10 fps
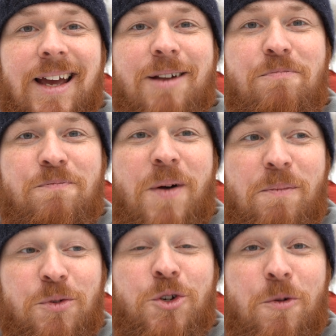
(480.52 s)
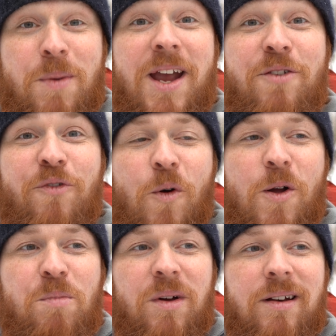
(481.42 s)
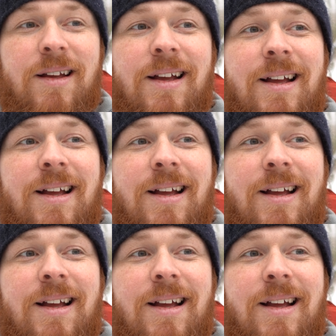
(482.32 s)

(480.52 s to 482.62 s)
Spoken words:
kind of, I'm sure, paid for it. But